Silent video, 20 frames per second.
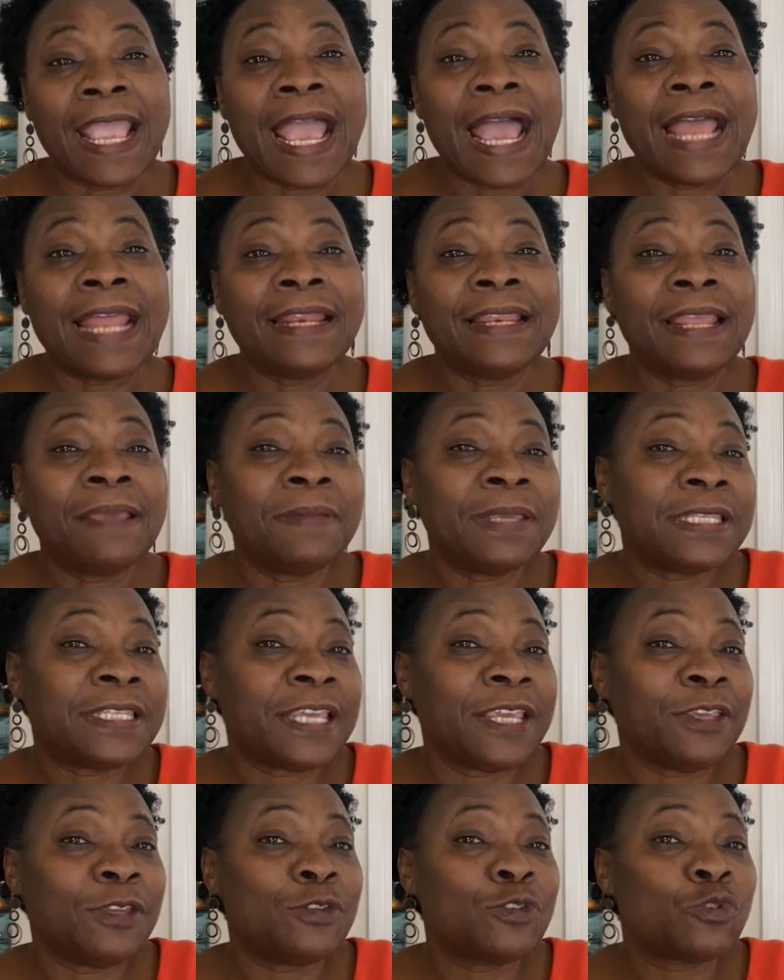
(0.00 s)
And let me
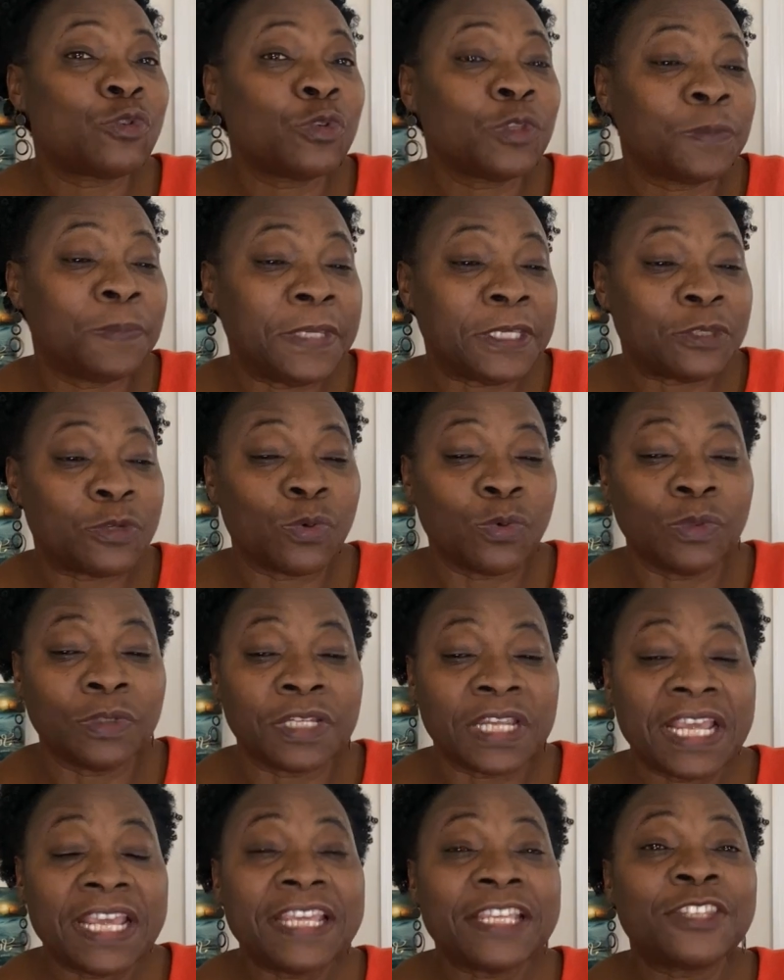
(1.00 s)
tell you, truth be told,
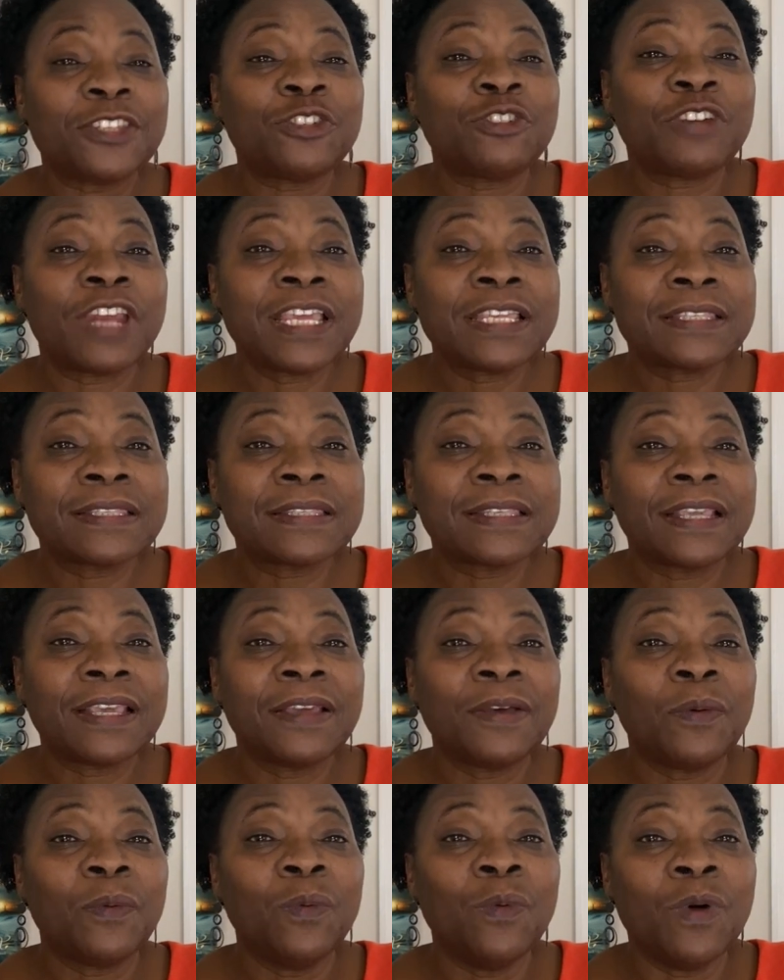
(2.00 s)
stress,
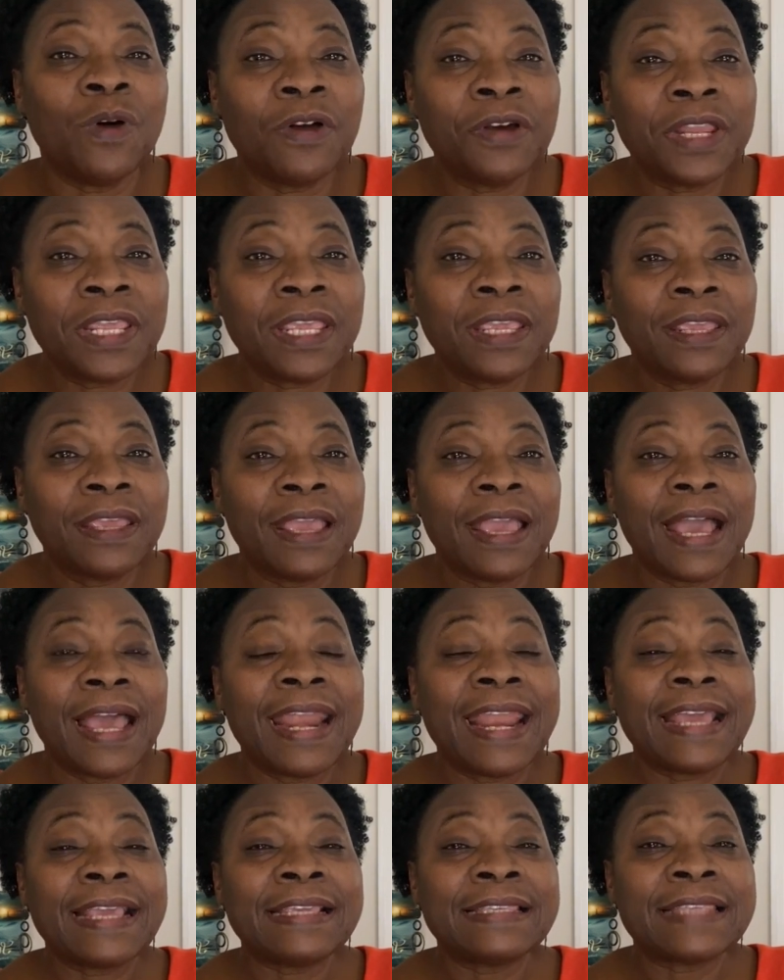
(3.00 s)
worry,
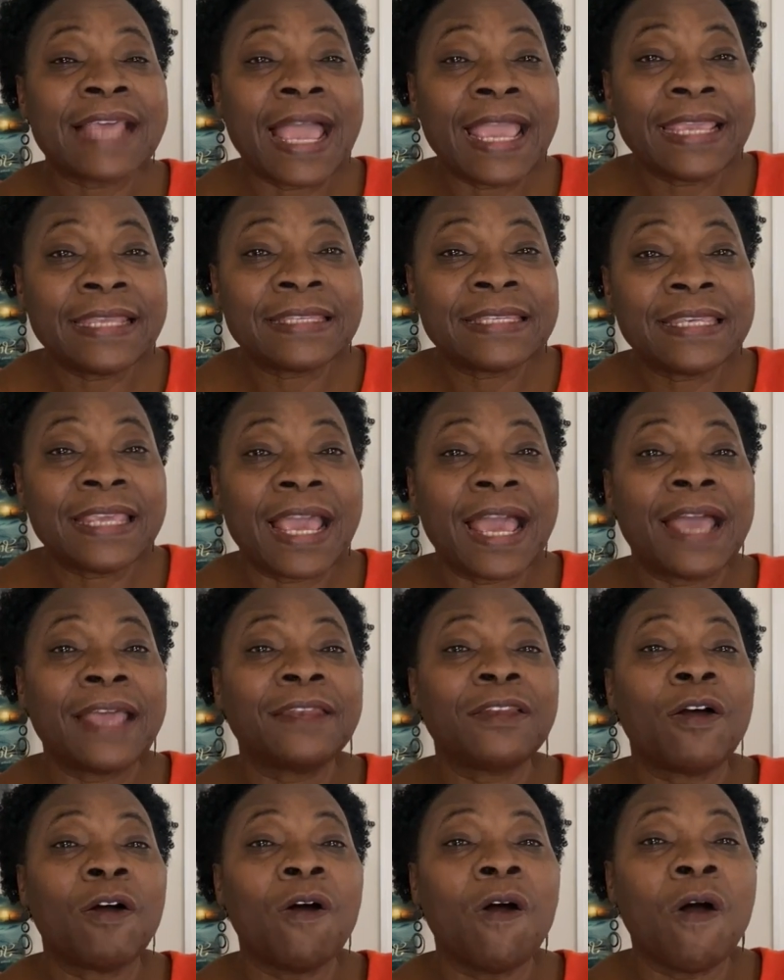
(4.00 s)
and anxiety
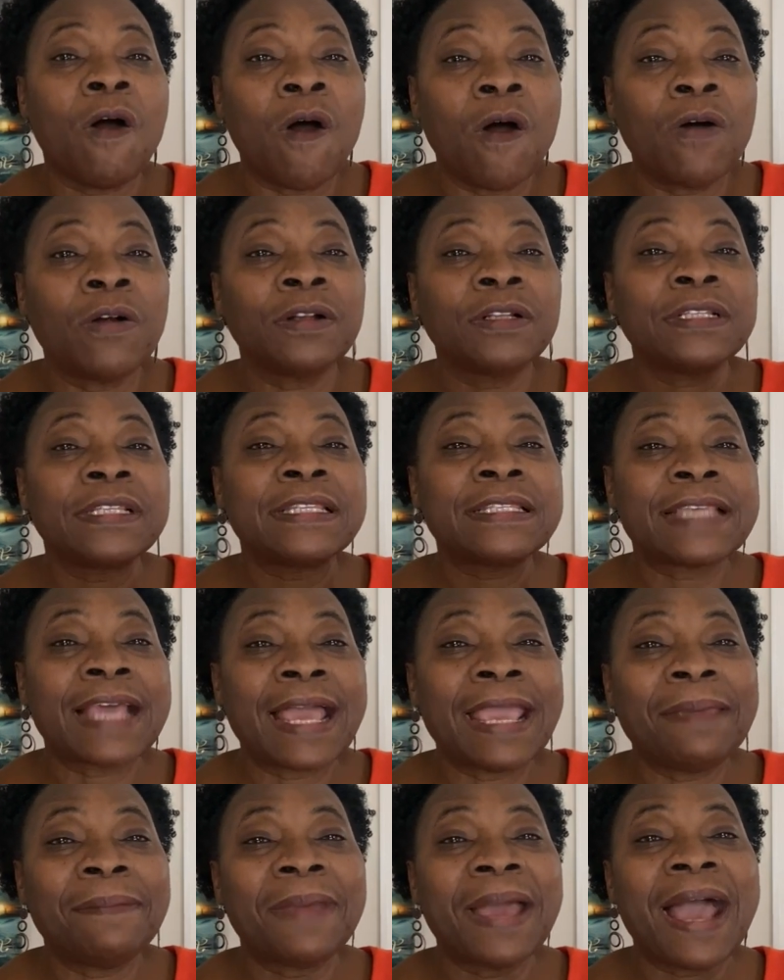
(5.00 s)
at
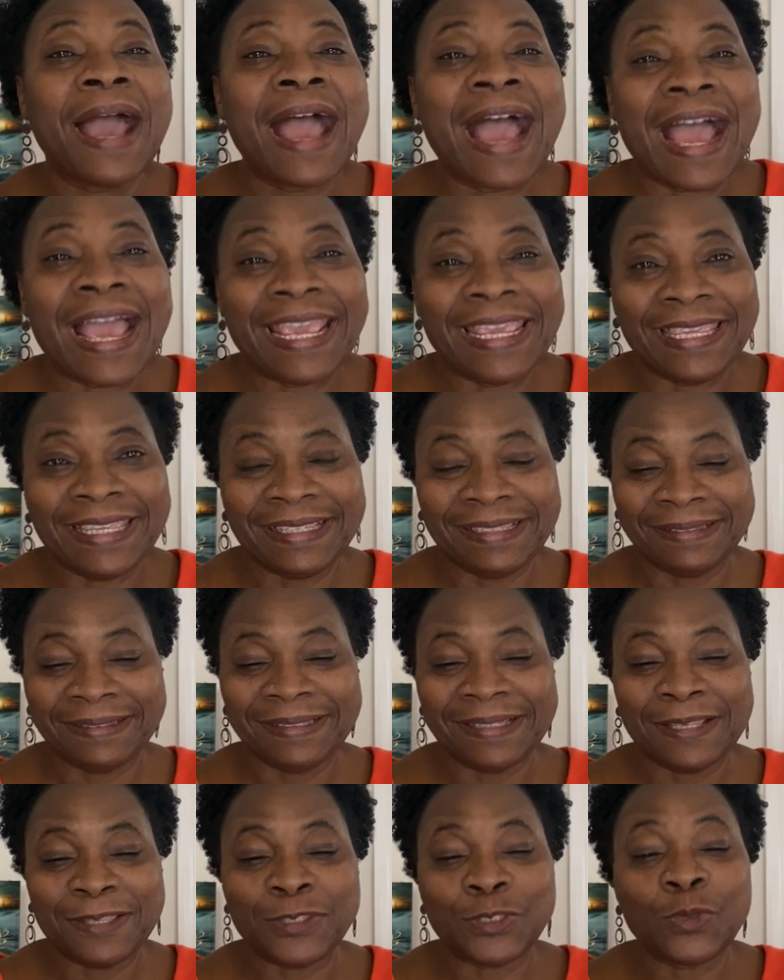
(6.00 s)
all-time high.
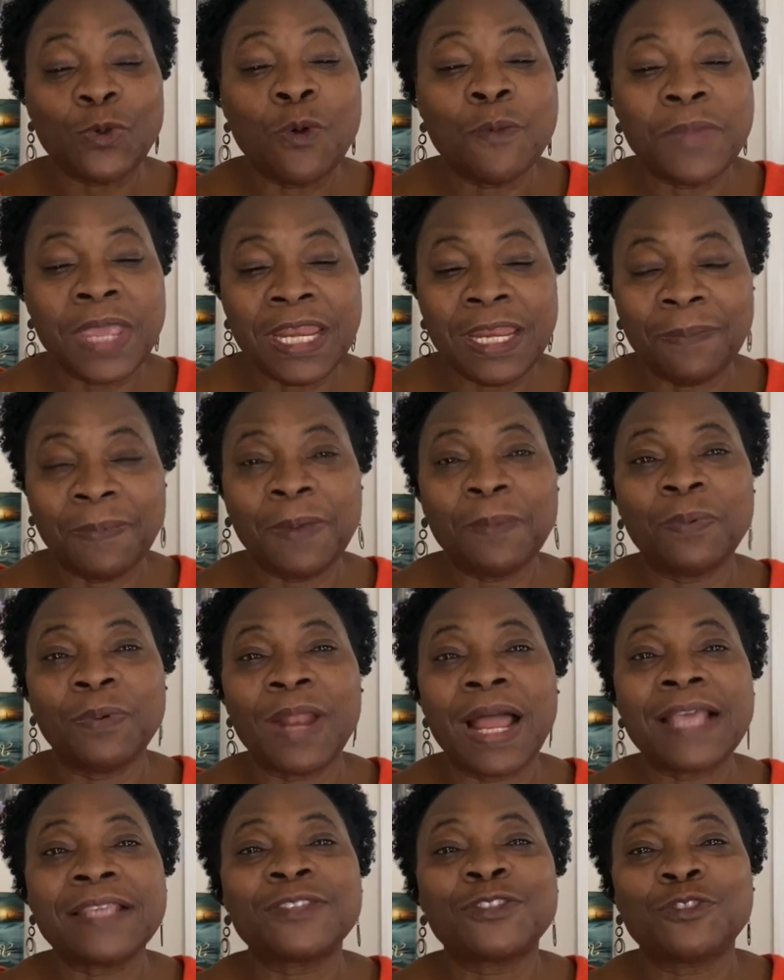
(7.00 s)
So many people
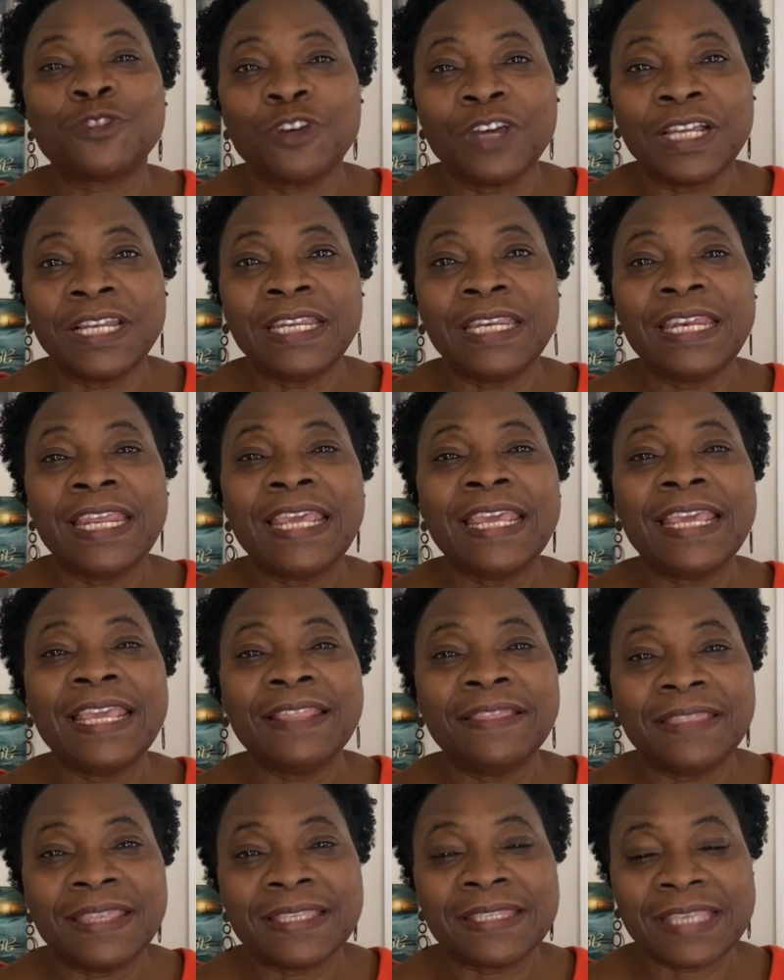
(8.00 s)
are struggling
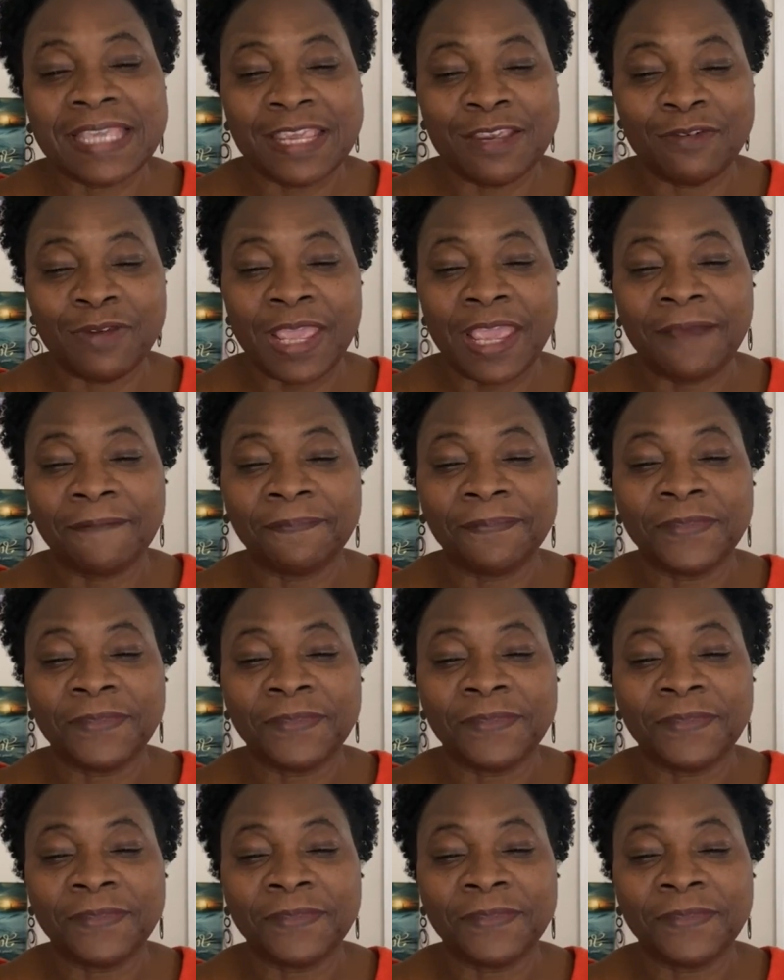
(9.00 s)
in this area.